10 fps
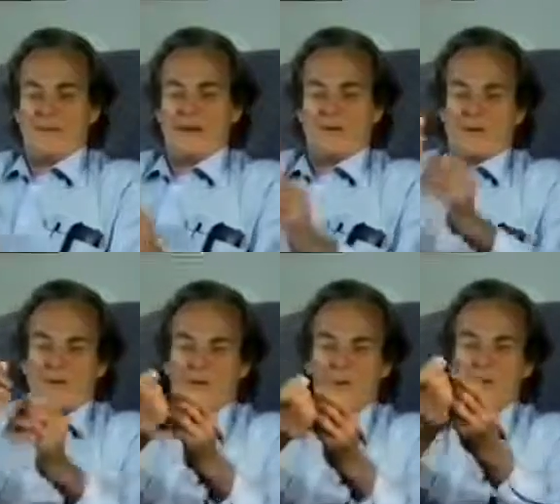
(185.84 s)
Now,
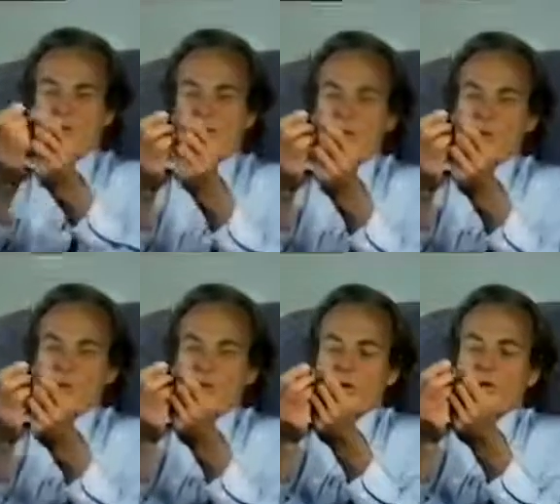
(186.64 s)

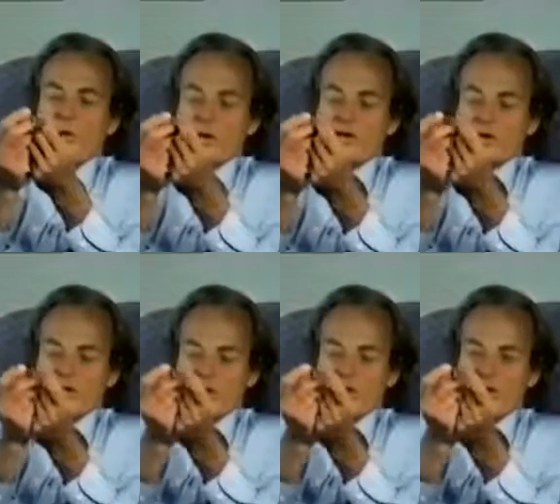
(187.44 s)
of course, I
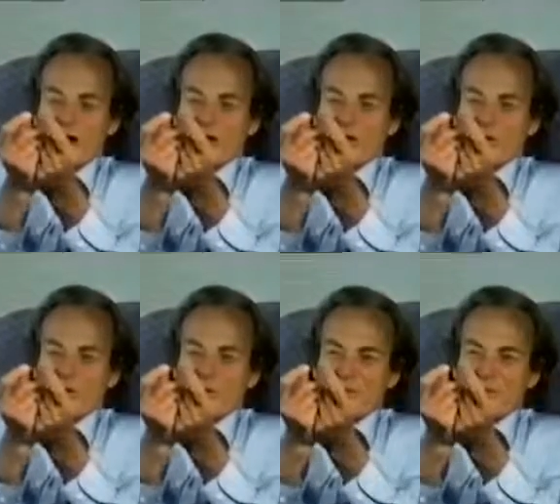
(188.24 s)
told you the
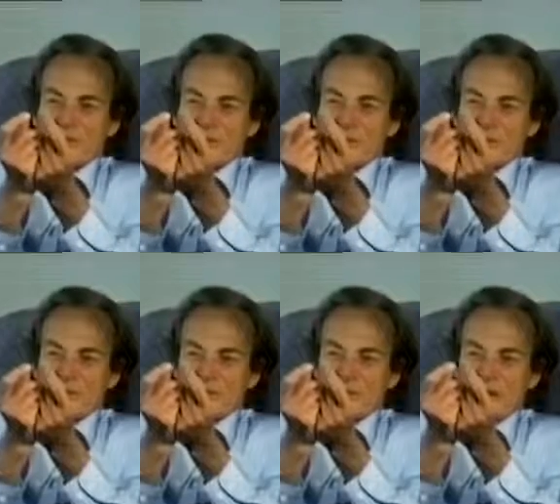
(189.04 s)
oxygen, we
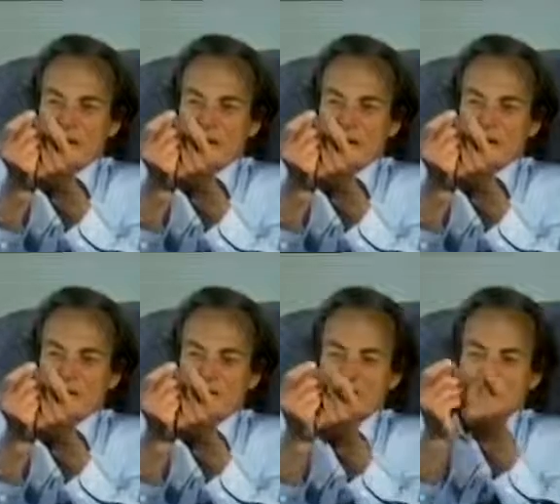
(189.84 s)
know the
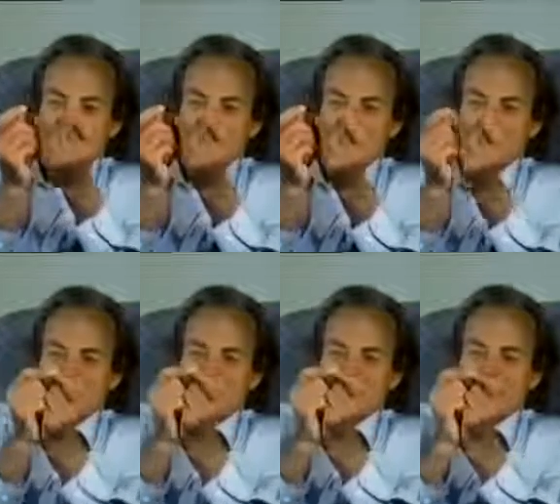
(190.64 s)
oxygen and carbon
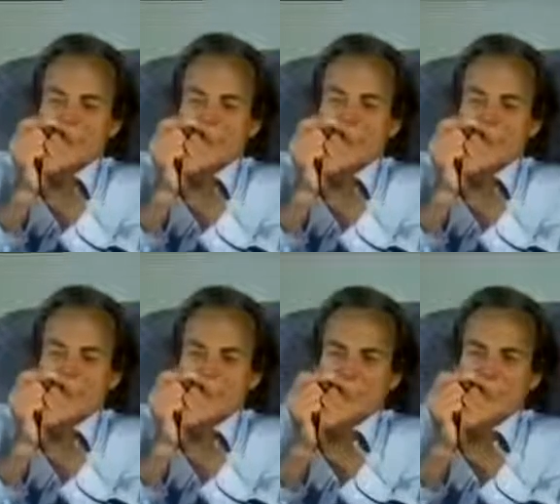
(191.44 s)
stick together
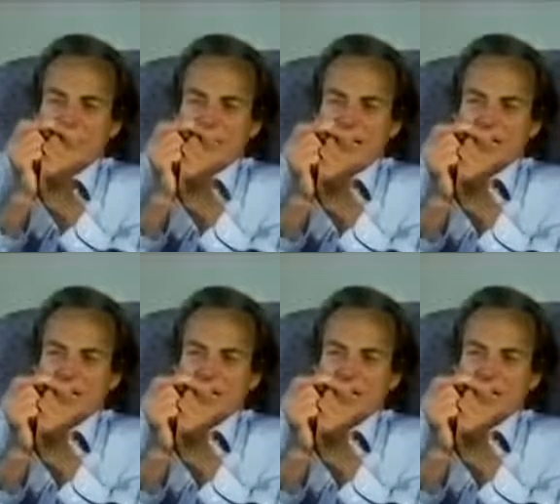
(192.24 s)
very tight.